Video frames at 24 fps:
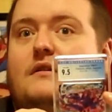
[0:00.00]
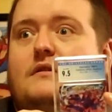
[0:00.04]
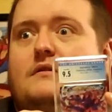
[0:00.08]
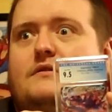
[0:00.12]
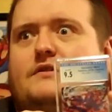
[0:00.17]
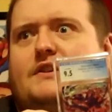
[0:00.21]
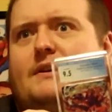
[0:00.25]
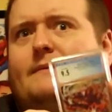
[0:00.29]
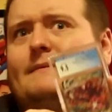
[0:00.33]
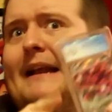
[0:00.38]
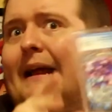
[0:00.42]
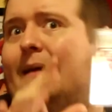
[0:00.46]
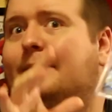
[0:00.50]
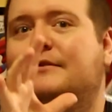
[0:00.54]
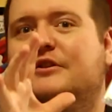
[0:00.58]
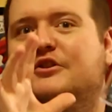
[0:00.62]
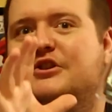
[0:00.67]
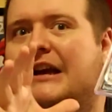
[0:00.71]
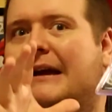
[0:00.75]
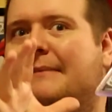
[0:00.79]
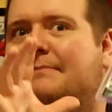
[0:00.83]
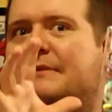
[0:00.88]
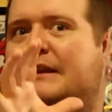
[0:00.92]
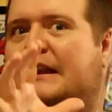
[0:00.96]
Sometimes the
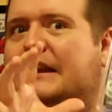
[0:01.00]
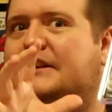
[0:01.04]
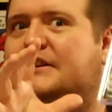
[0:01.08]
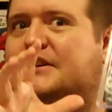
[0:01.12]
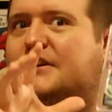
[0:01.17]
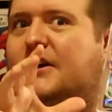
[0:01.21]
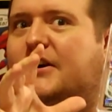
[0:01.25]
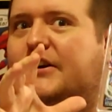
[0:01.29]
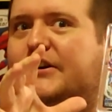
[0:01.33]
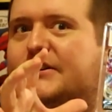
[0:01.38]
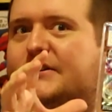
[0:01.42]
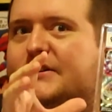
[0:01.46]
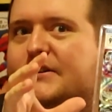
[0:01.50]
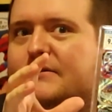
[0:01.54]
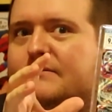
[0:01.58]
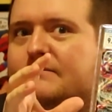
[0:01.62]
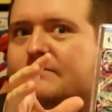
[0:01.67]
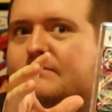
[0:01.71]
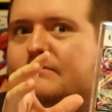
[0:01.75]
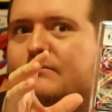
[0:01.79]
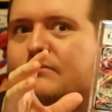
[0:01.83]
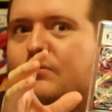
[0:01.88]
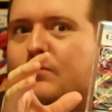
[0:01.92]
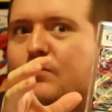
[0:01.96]
Japanese cards are
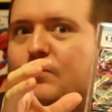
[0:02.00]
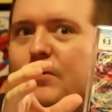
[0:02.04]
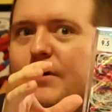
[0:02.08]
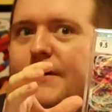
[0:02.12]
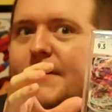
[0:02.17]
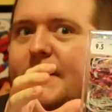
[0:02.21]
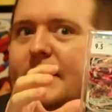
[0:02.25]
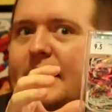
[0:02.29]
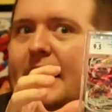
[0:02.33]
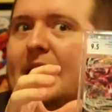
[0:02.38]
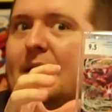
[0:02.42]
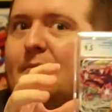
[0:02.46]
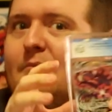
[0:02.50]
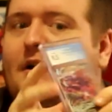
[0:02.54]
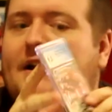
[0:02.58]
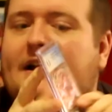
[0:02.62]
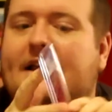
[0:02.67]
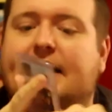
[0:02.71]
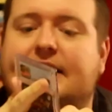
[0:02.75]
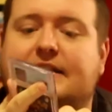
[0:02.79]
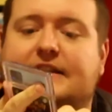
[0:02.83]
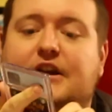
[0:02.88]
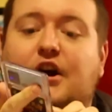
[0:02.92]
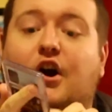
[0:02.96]
worth a lot of money
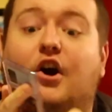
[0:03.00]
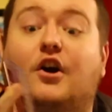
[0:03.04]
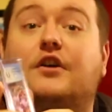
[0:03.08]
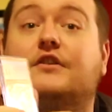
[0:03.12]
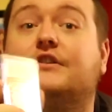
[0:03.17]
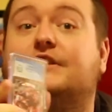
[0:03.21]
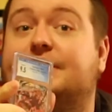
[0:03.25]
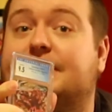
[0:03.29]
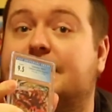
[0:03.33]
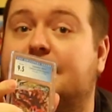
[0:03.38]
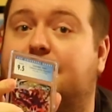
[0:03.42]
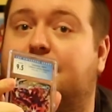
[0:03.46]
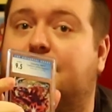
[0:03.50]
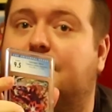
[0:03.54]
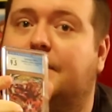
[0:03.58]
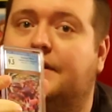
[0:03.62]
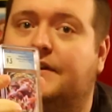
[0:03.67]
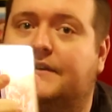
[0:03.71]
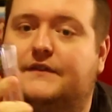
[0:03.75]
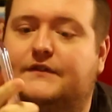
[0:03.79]
because the art's different.